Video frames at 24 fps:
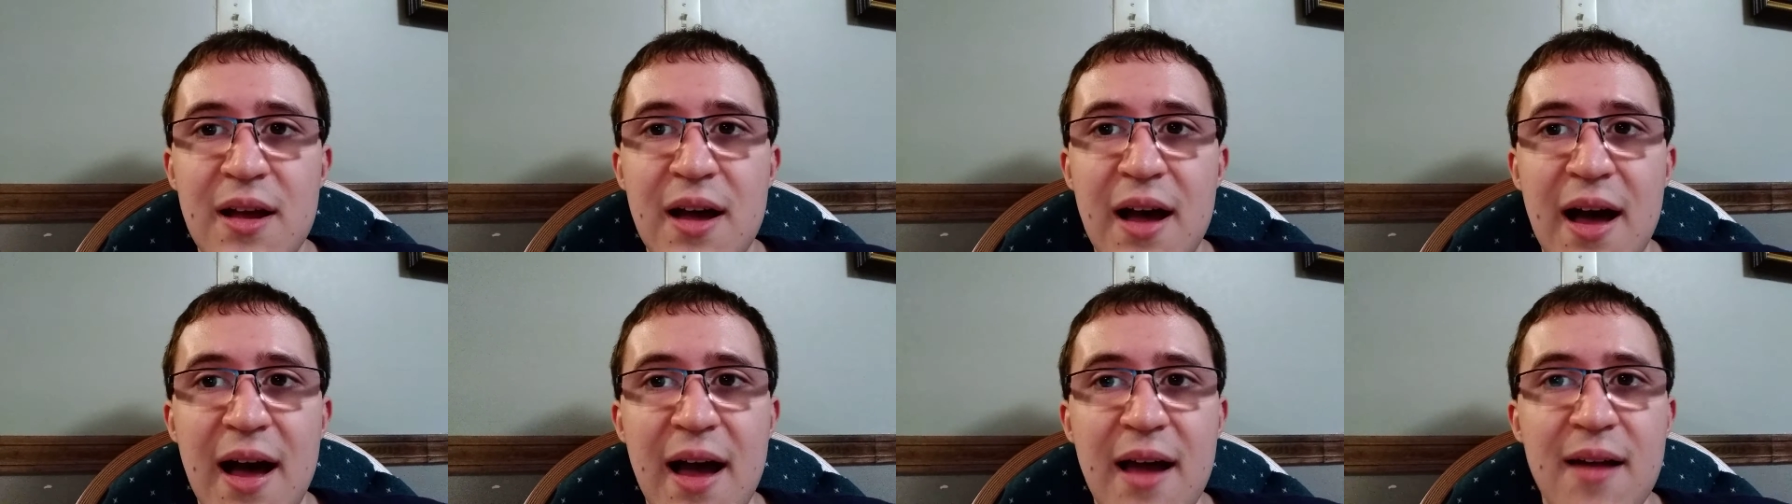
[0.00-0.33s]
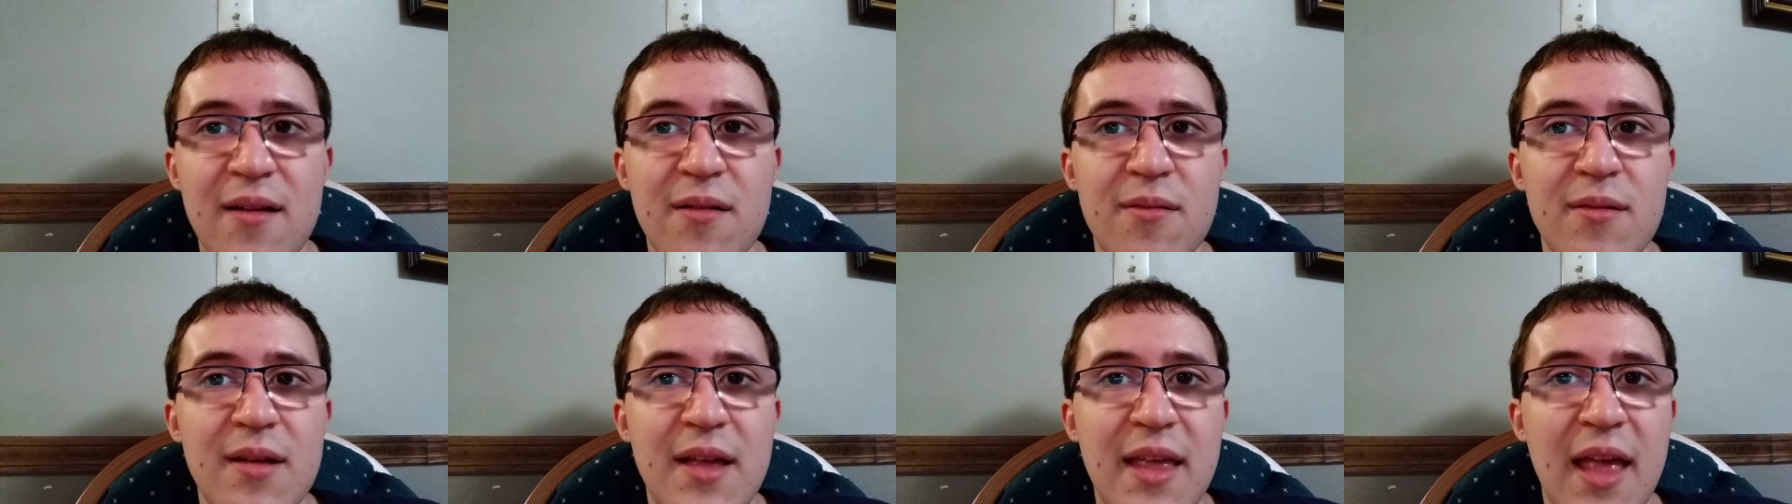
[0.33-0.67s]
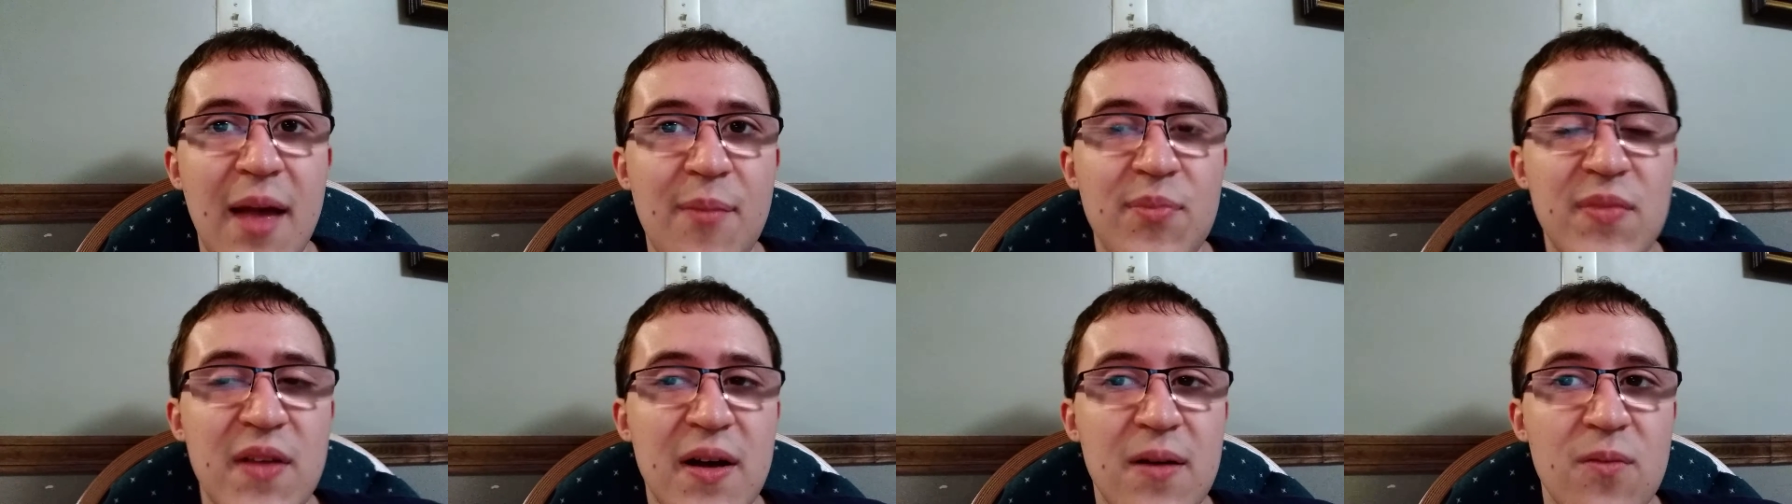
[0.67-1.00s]
I
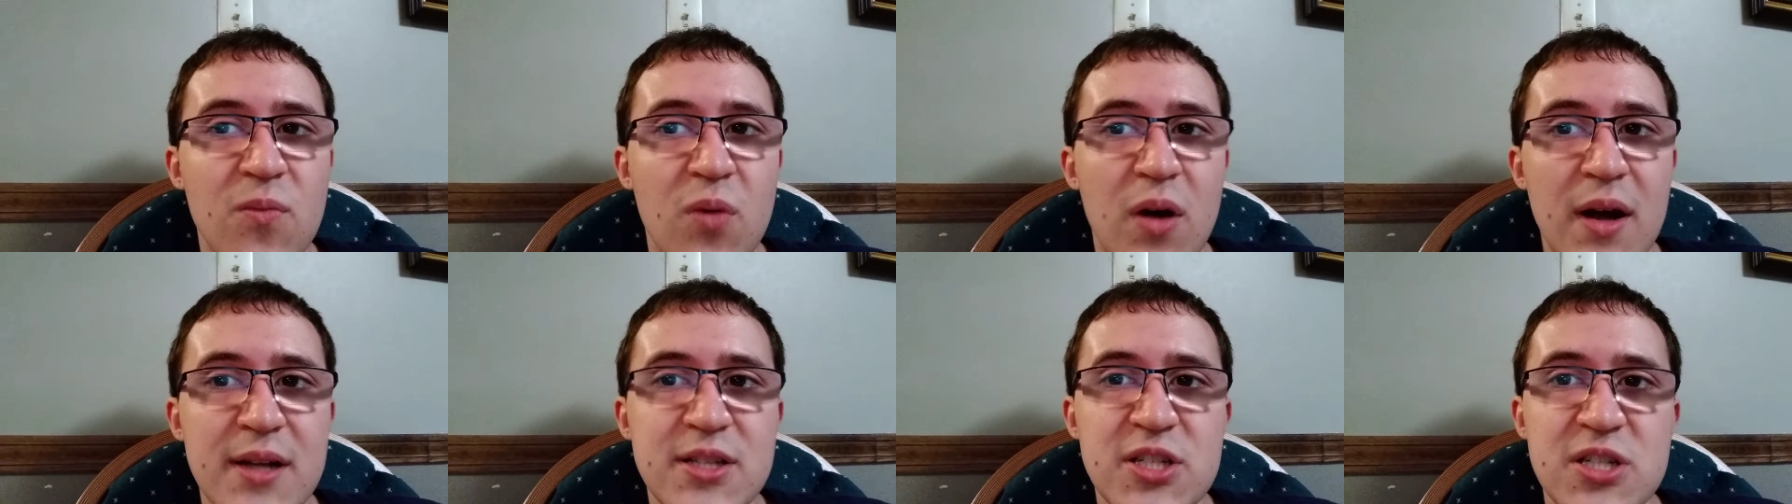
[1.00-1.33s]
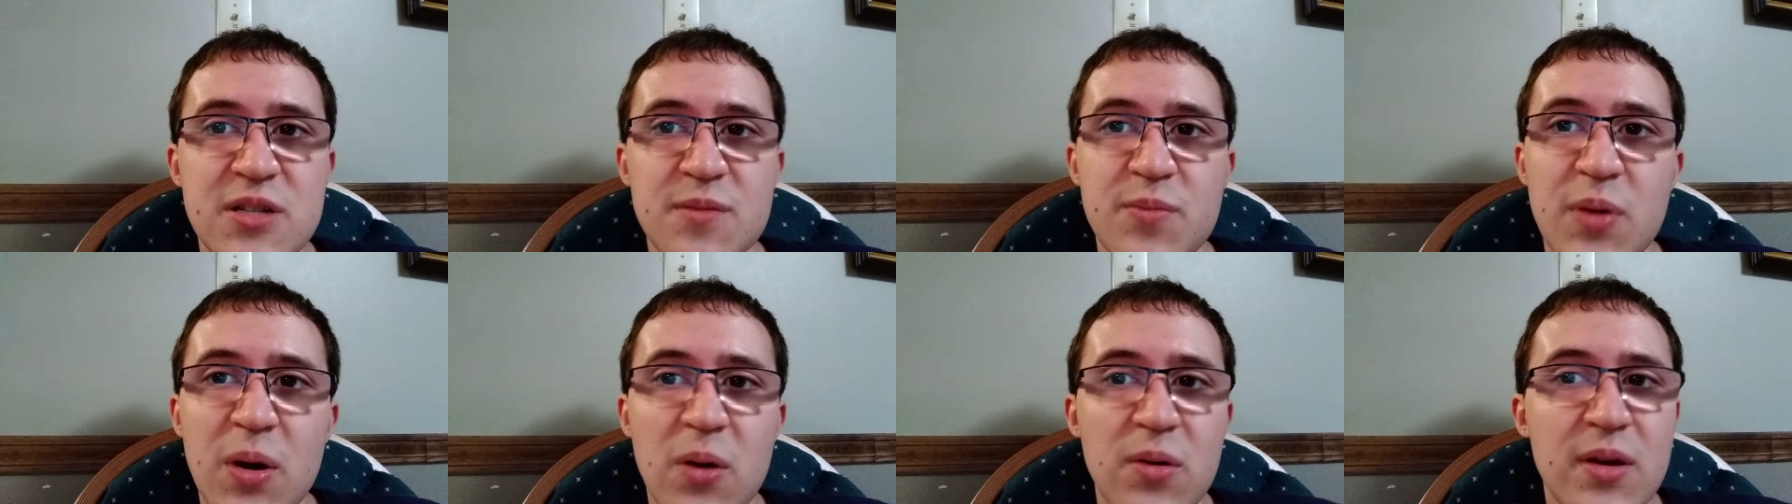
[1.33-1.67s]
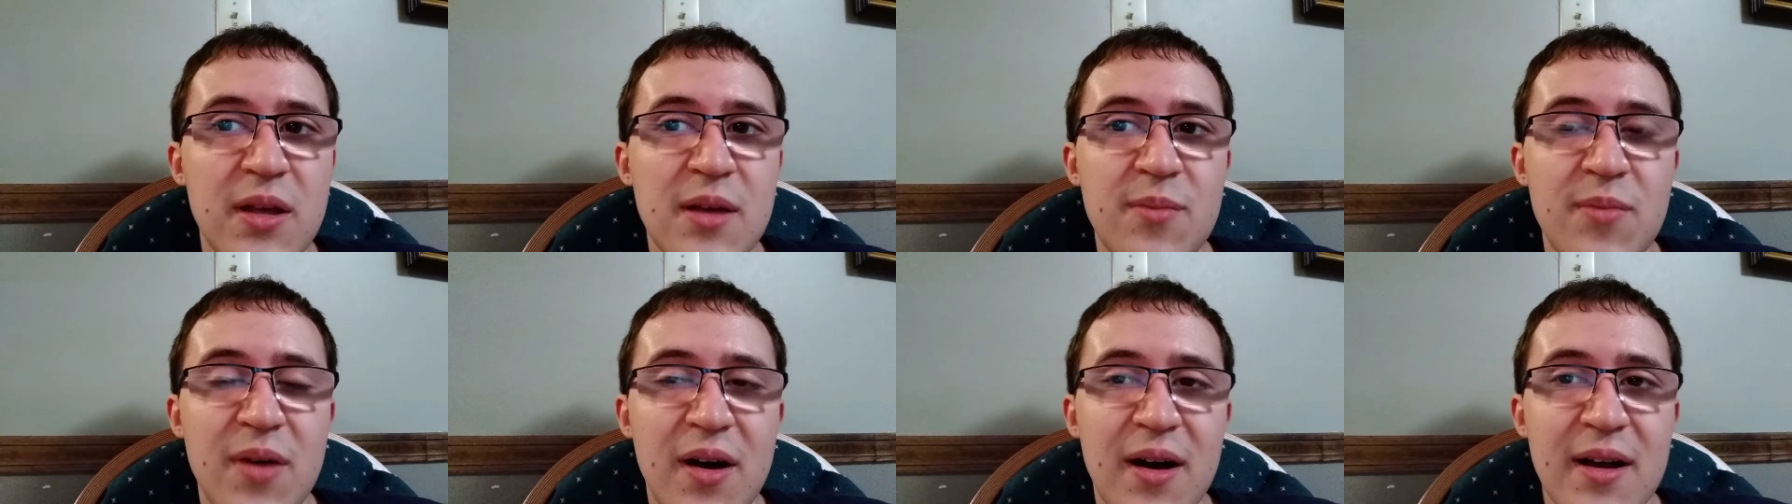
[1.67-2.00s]
kept on watching
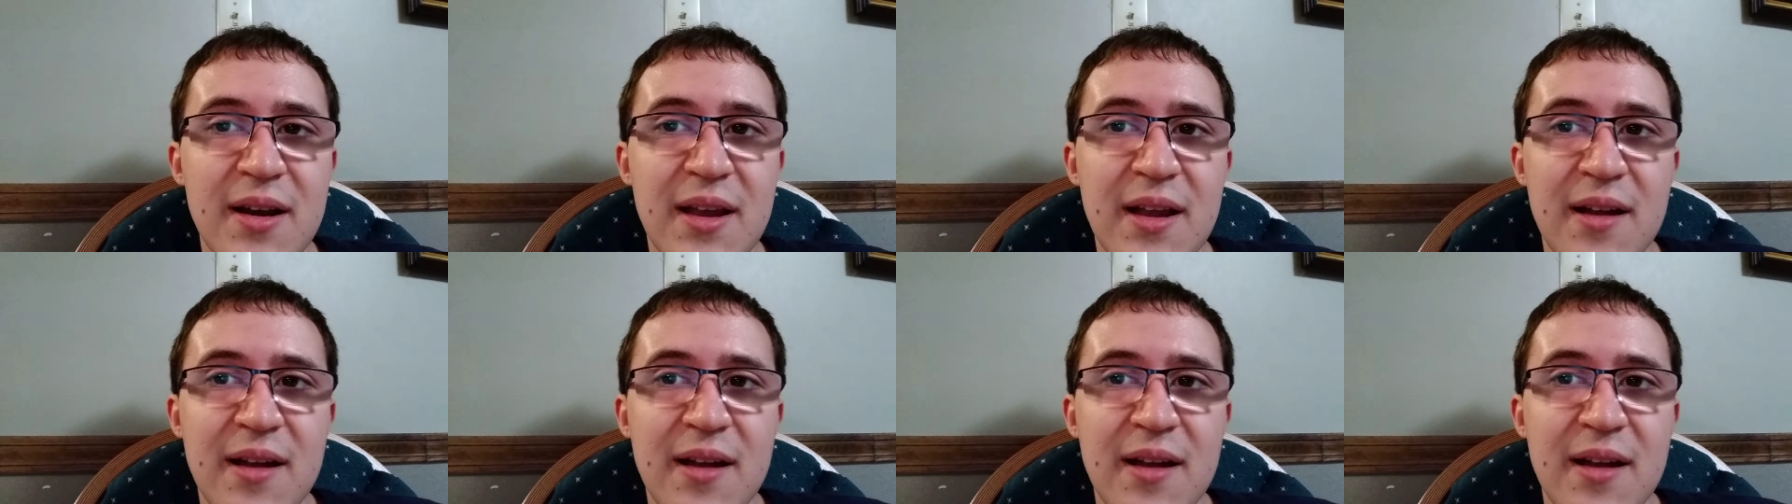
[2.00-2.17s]
Pokemon